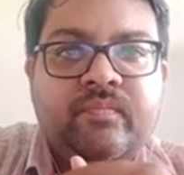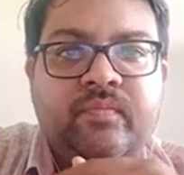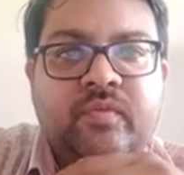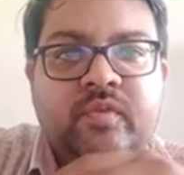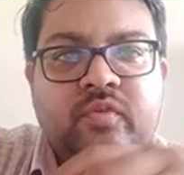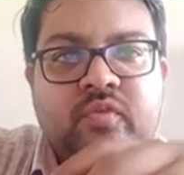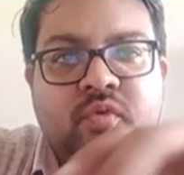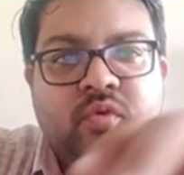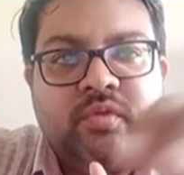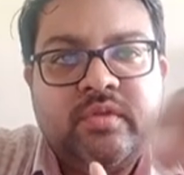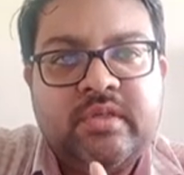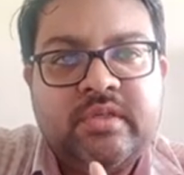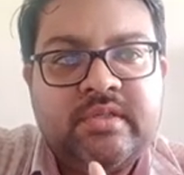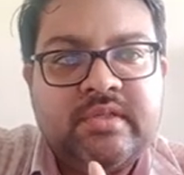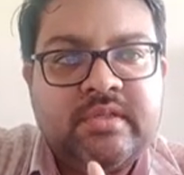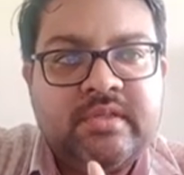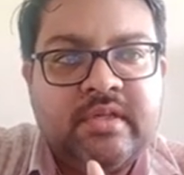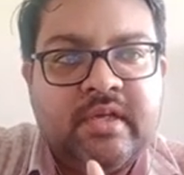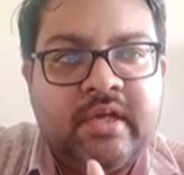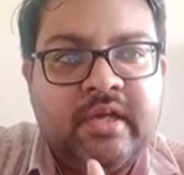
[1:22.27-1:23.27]
So
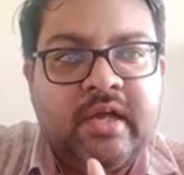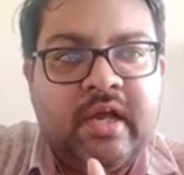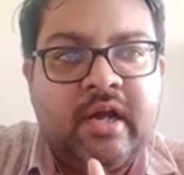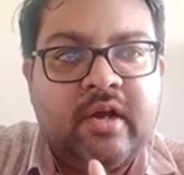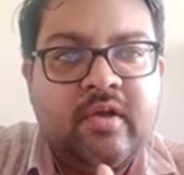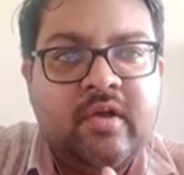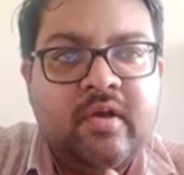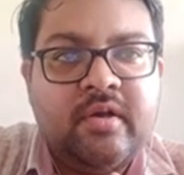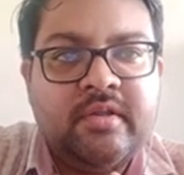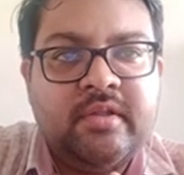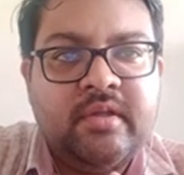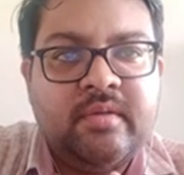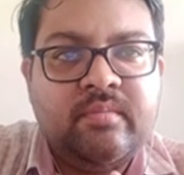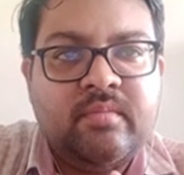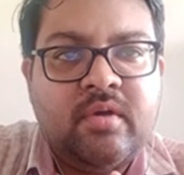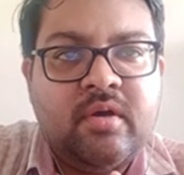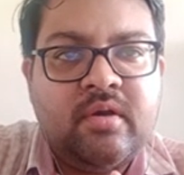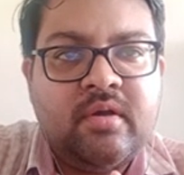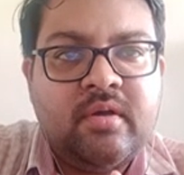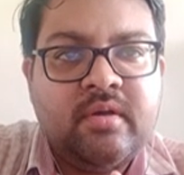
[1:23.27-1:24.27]
this algorithm
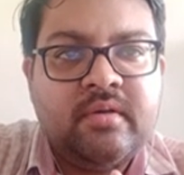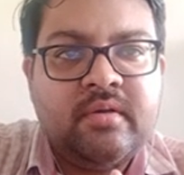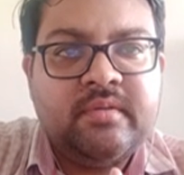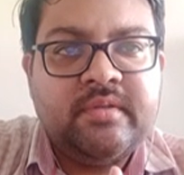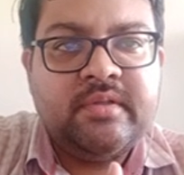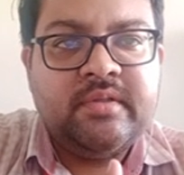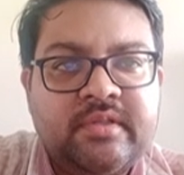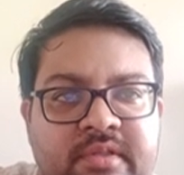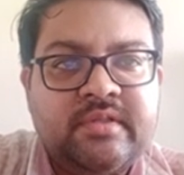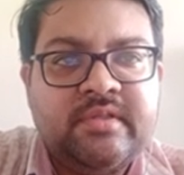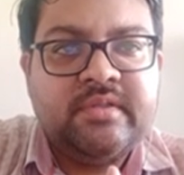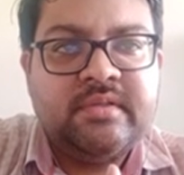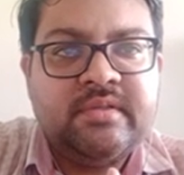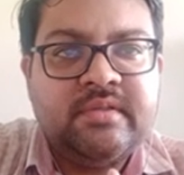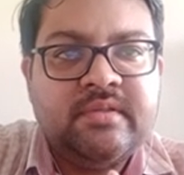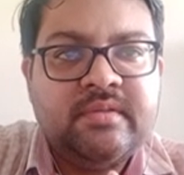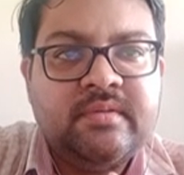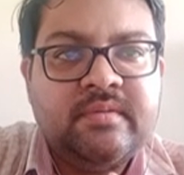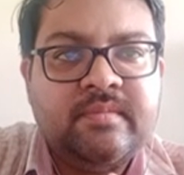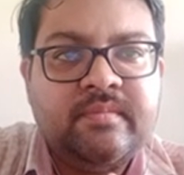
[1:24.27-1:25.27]
or this
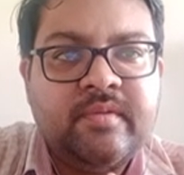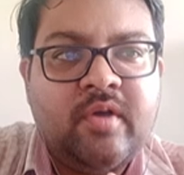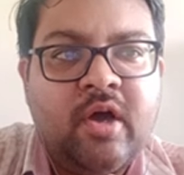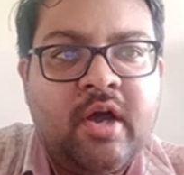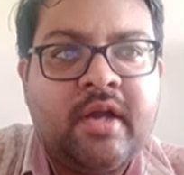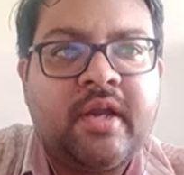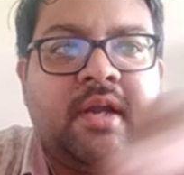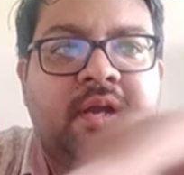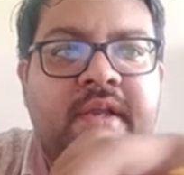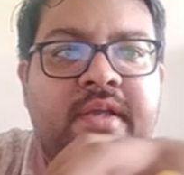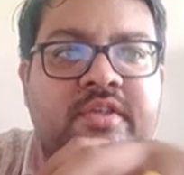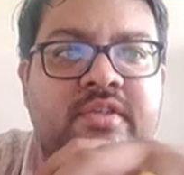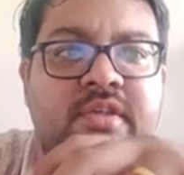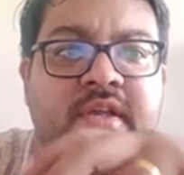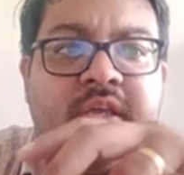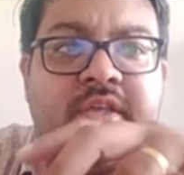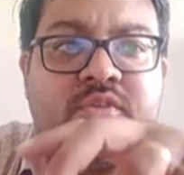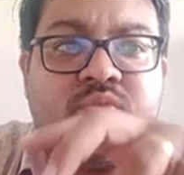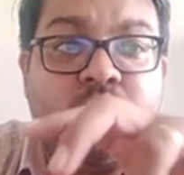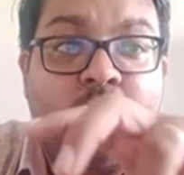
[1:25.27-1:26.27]
architecture
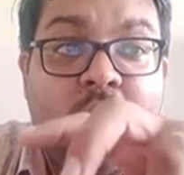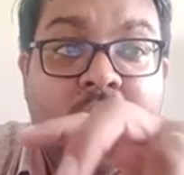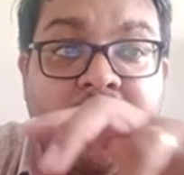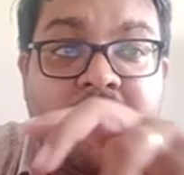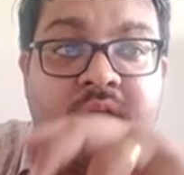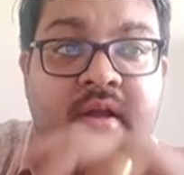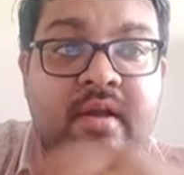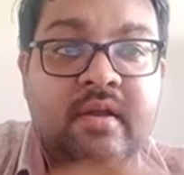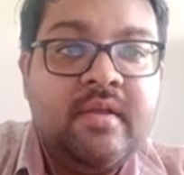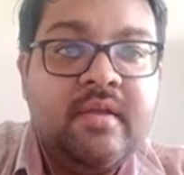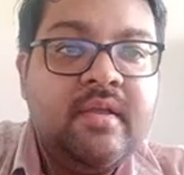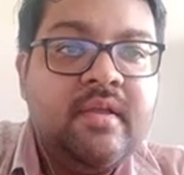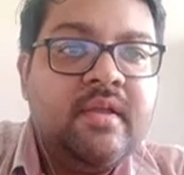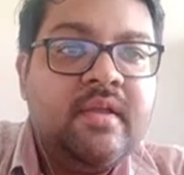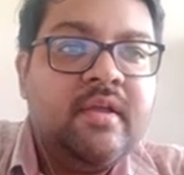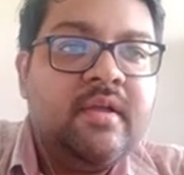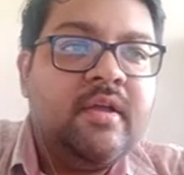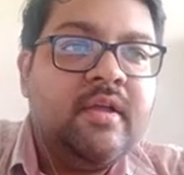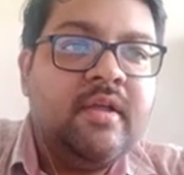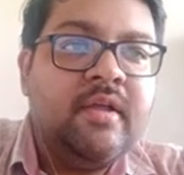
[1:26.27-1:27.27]
has won
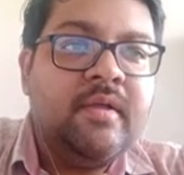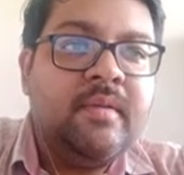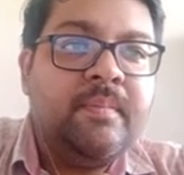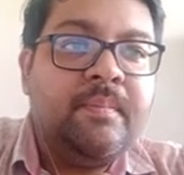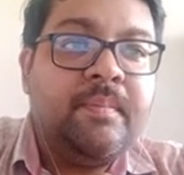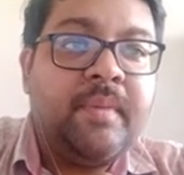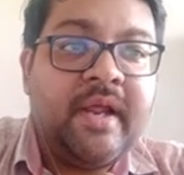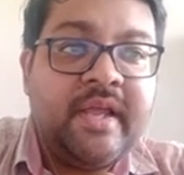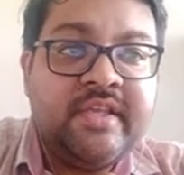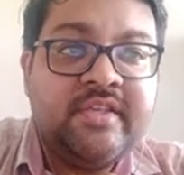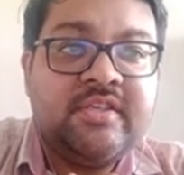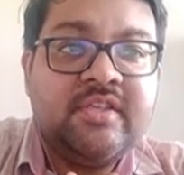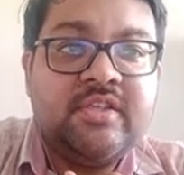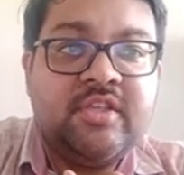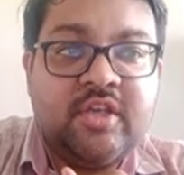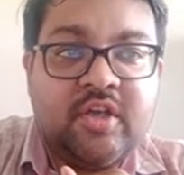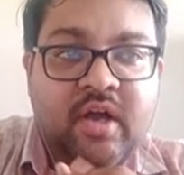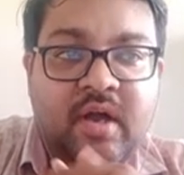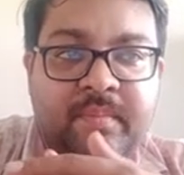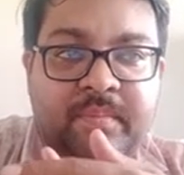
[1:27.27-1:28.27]
prize in
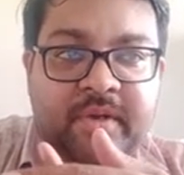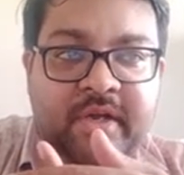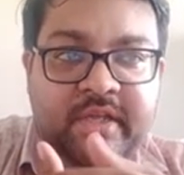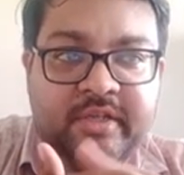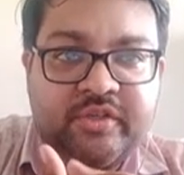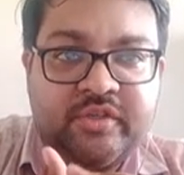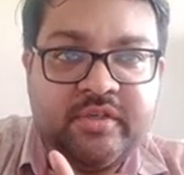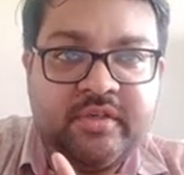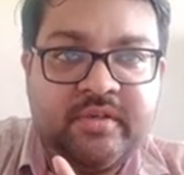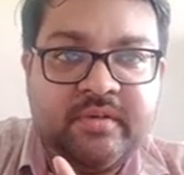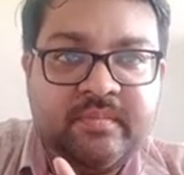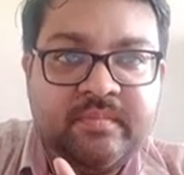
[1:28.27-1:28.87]
the competition.